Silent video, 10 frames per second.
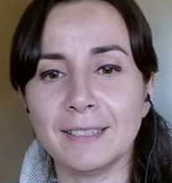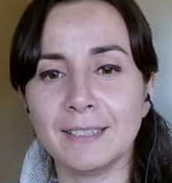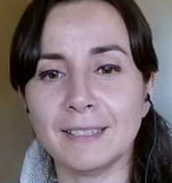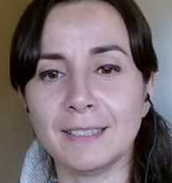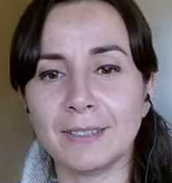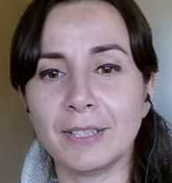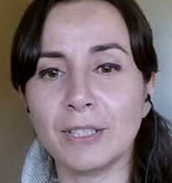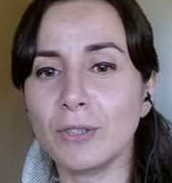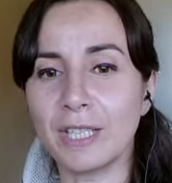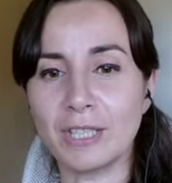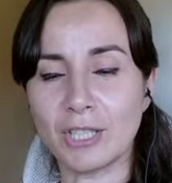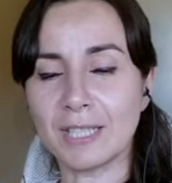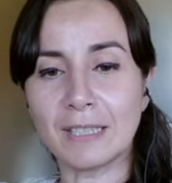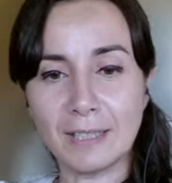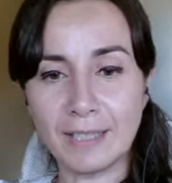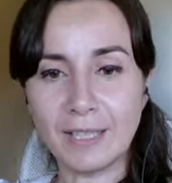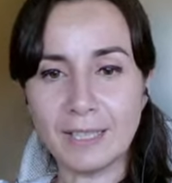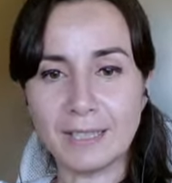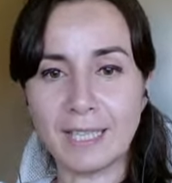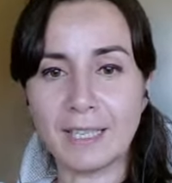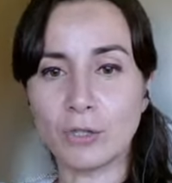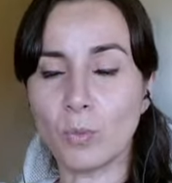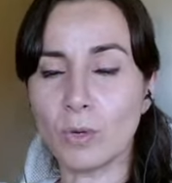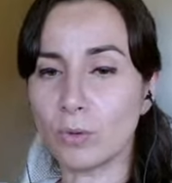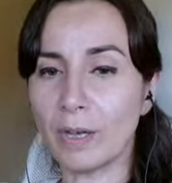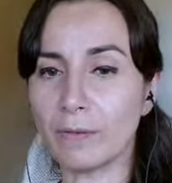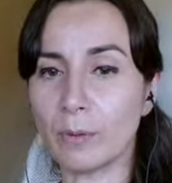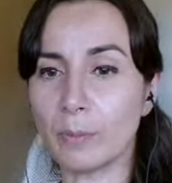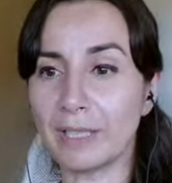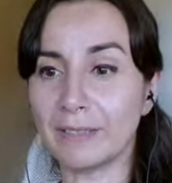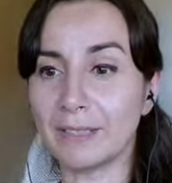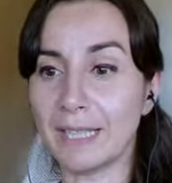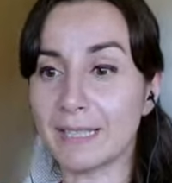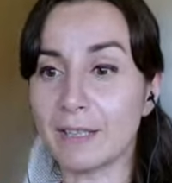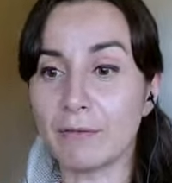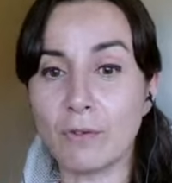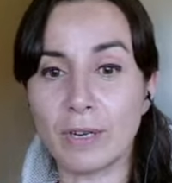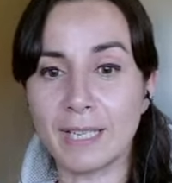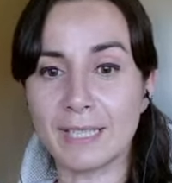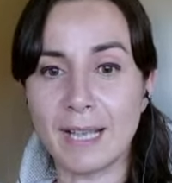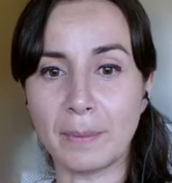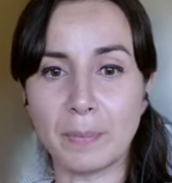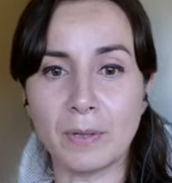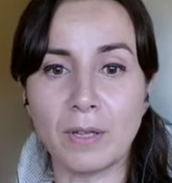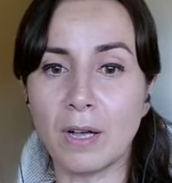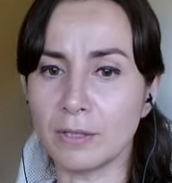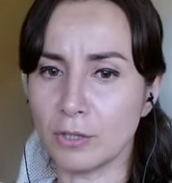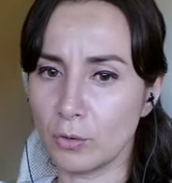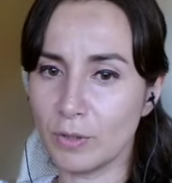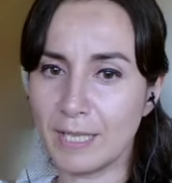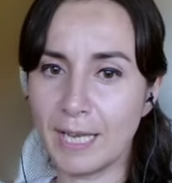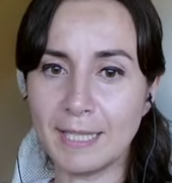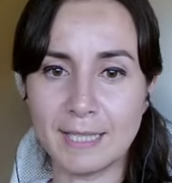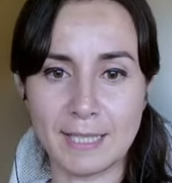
uh, you can just click data you want to have your private lesson. For example, on Tuesday,